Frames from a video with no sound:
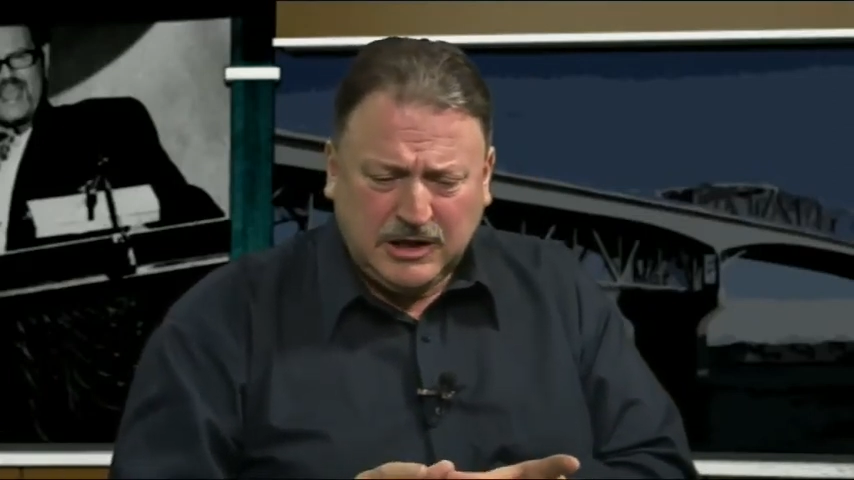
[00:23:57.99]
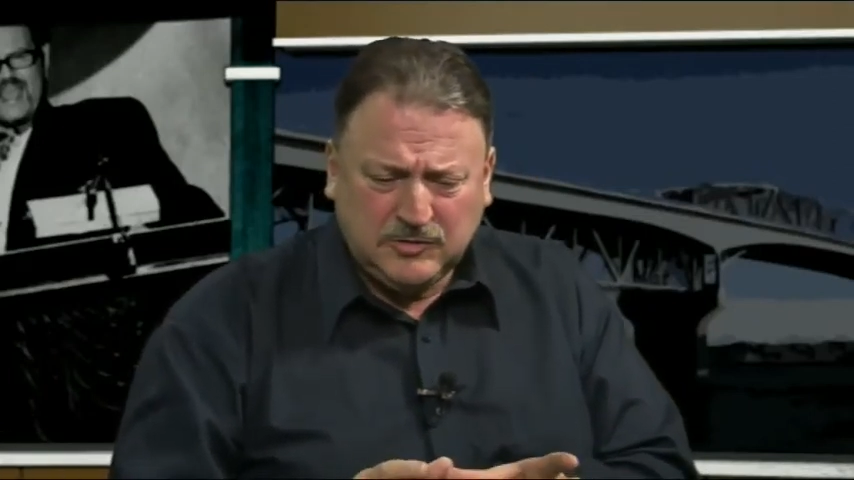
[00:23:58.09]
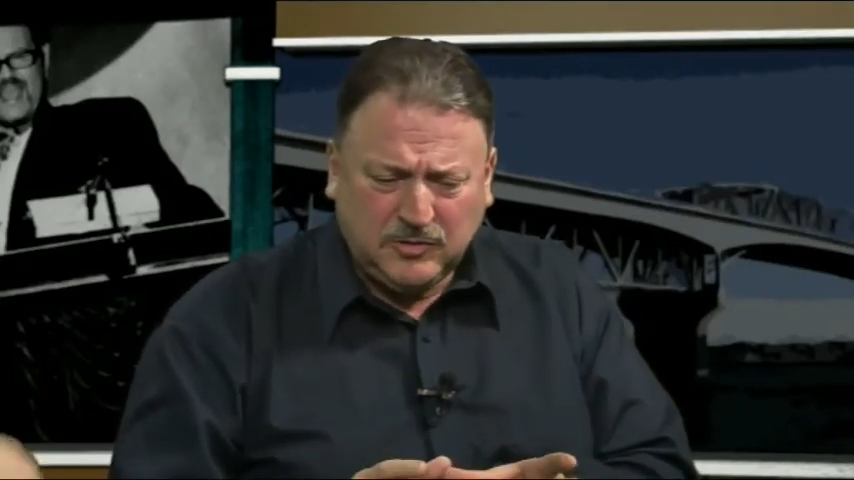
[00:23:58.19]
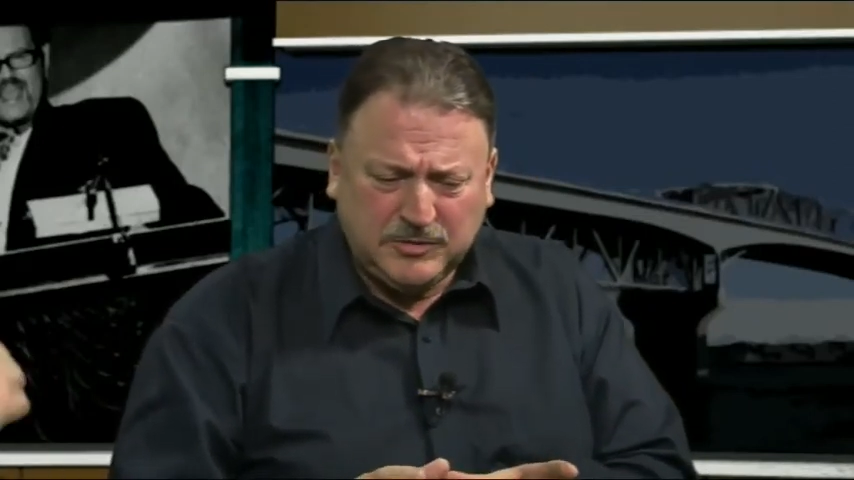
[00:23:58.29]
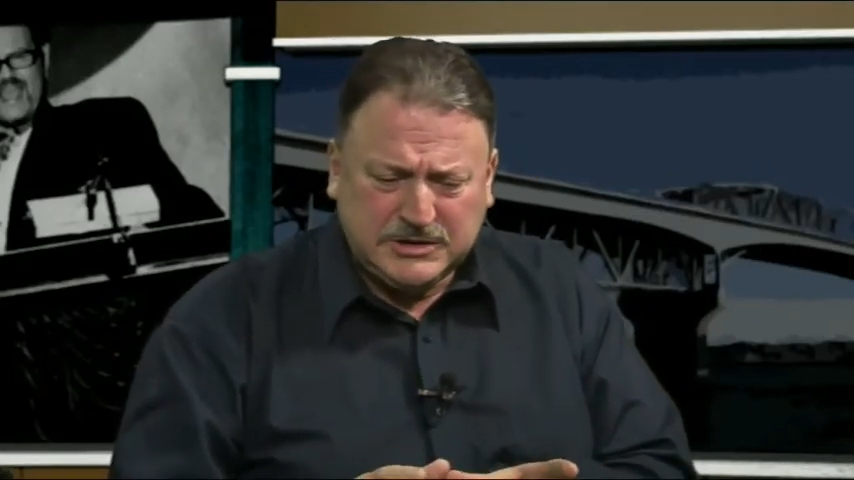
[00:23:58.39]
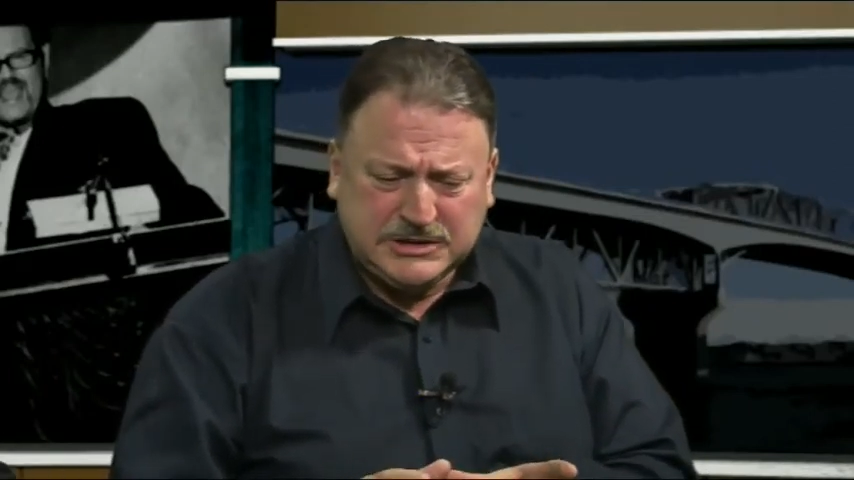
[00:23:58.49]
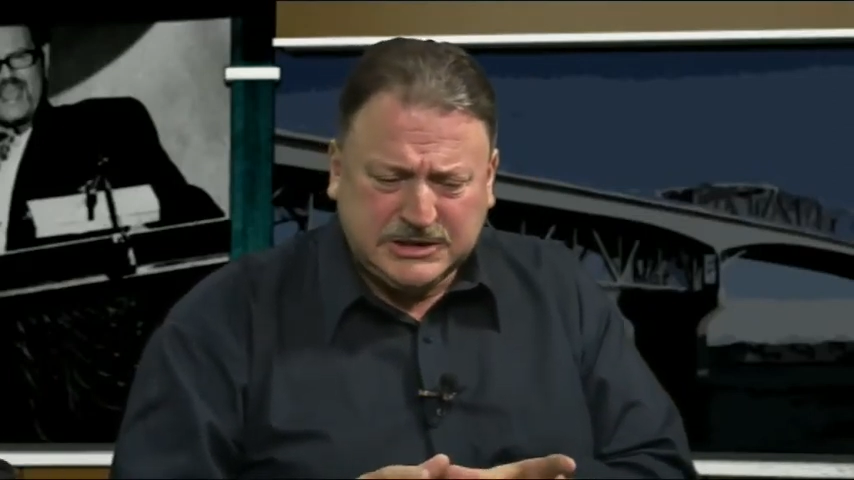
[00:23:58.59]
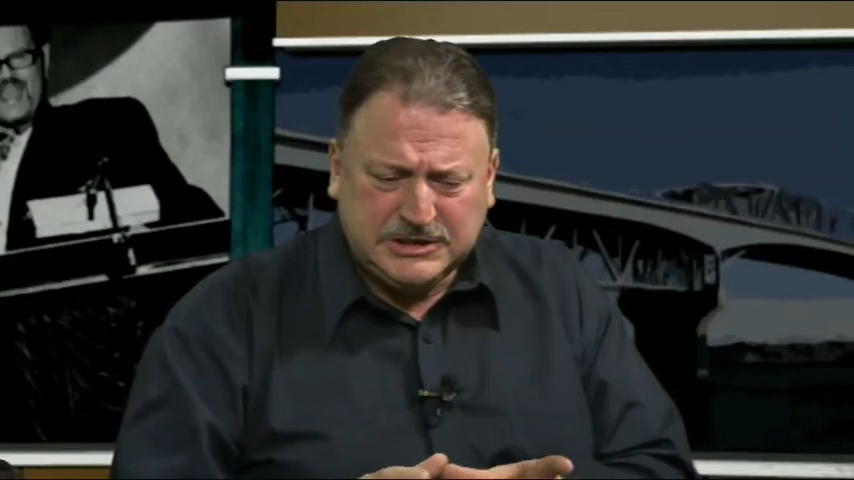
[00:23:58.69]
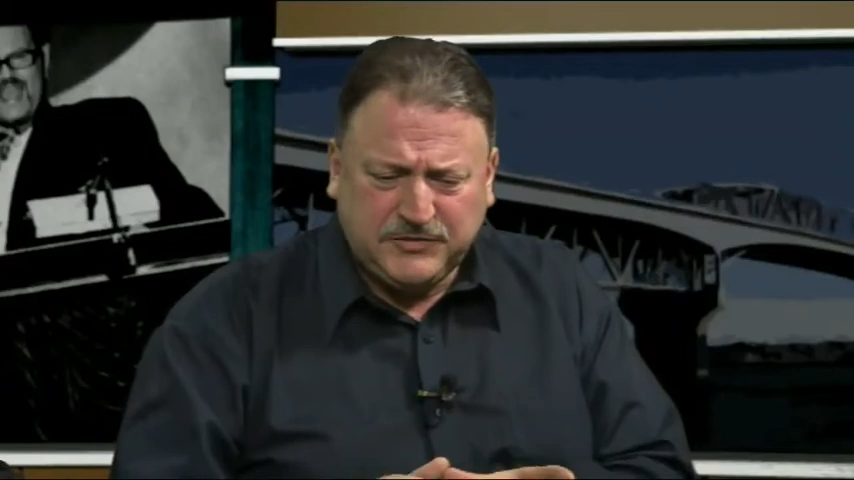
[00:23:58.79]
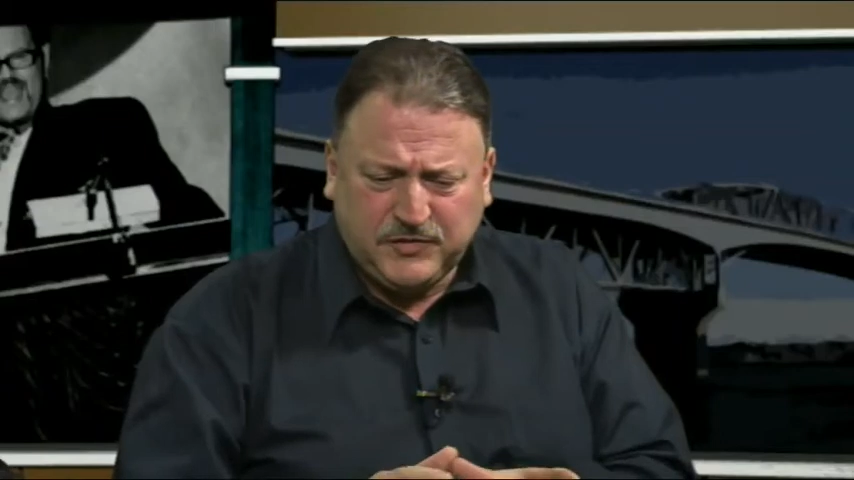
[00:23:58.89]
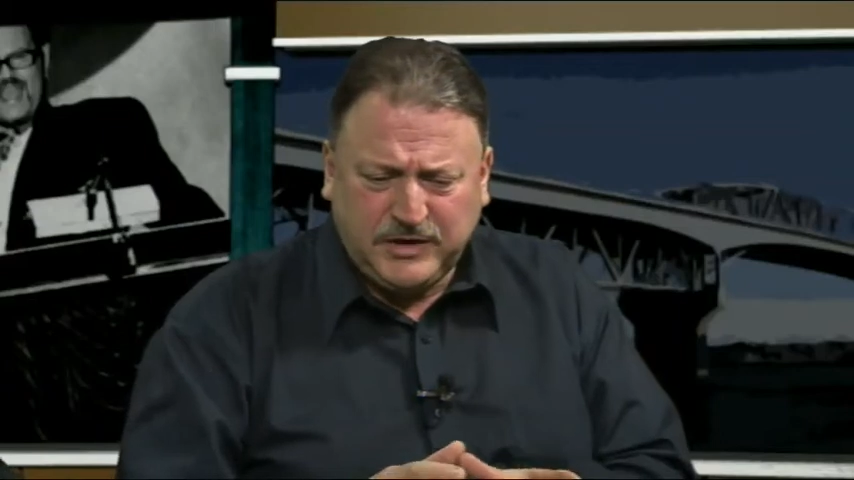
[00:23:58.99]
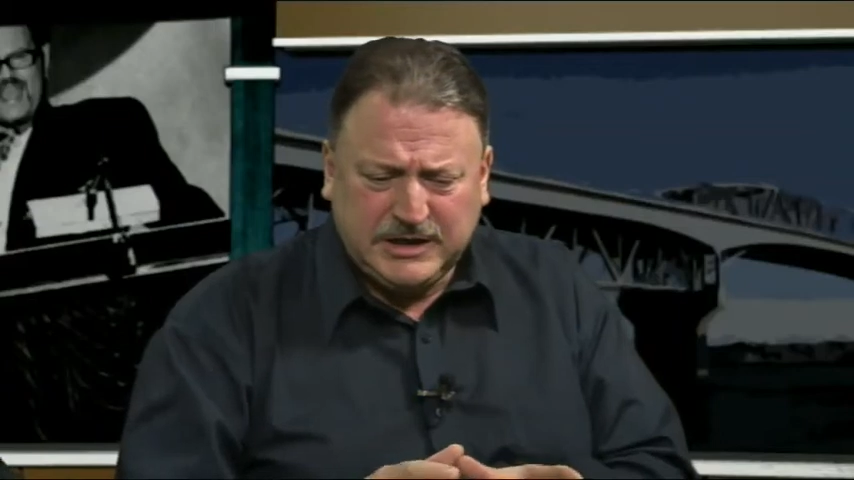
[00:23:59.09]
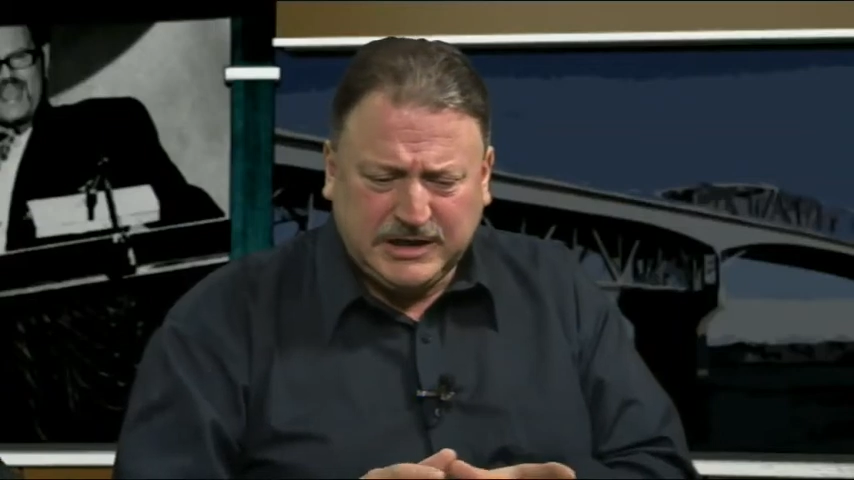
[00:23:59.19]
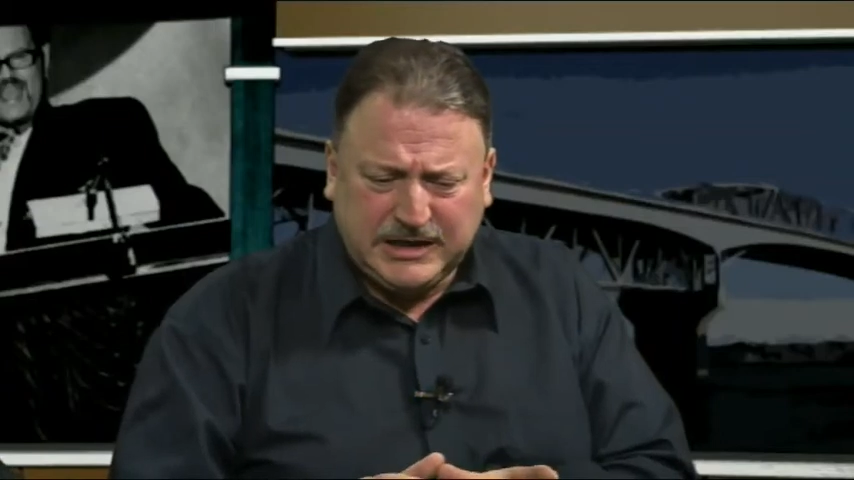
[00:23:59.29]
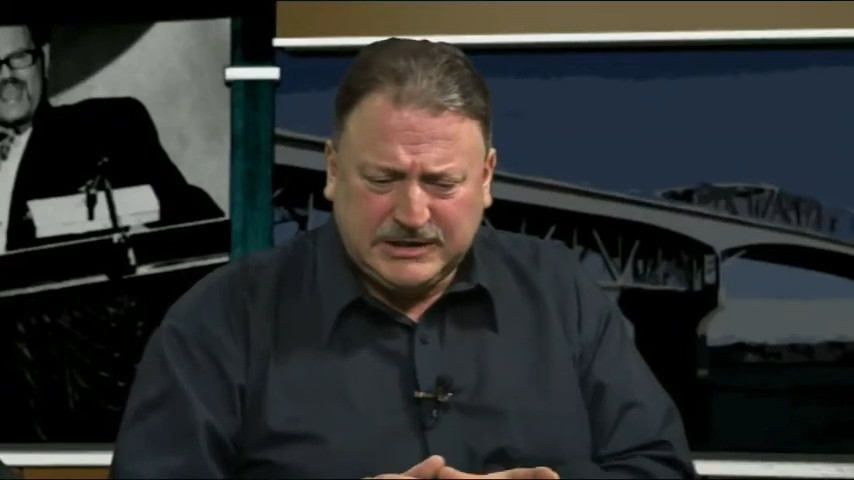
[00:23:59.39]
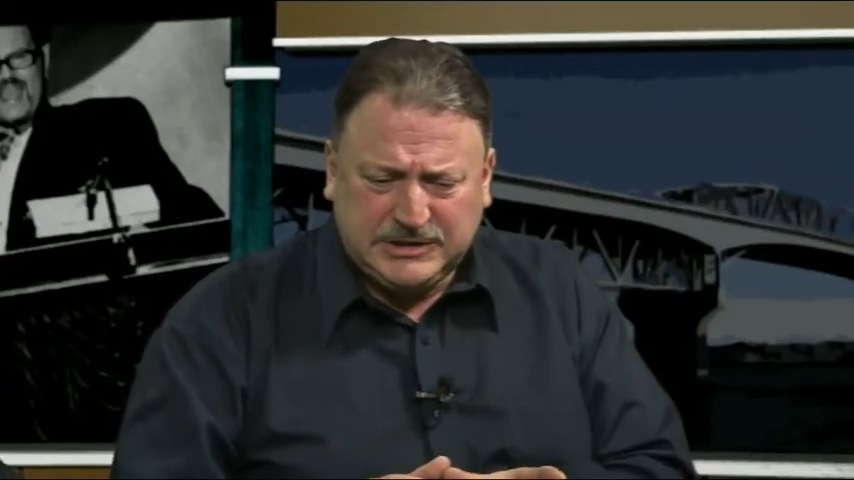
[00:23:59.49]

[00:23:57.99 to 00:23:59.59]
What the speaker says: genuinely radical group